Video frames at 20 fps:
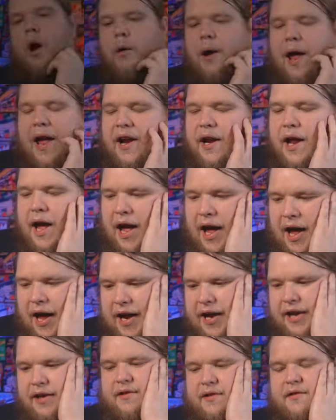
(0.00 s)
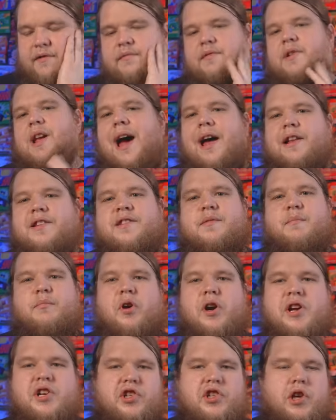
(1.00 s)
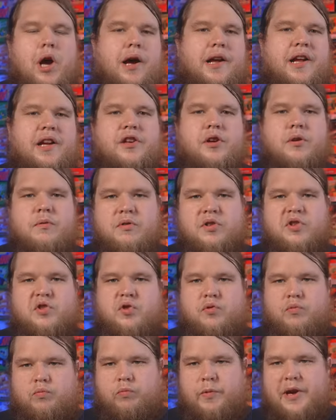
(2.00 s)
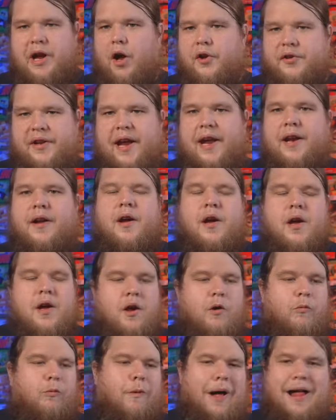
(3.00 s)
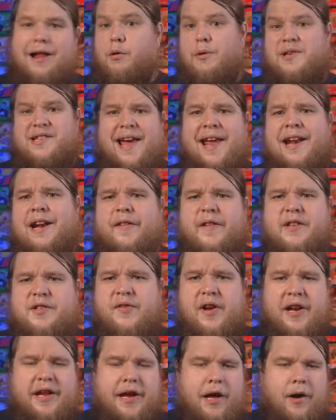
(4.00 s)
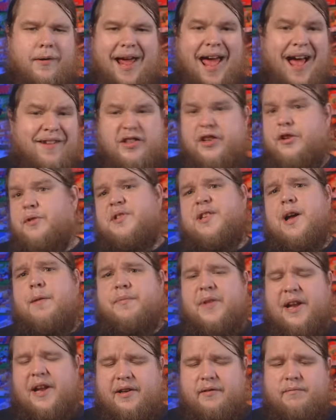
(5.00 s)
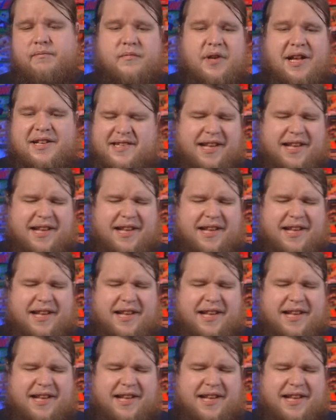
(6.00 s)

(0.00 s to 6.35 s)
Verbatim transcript: All right, I got some pretty shocking news, we all did, while I was editing this video, and I have to do something.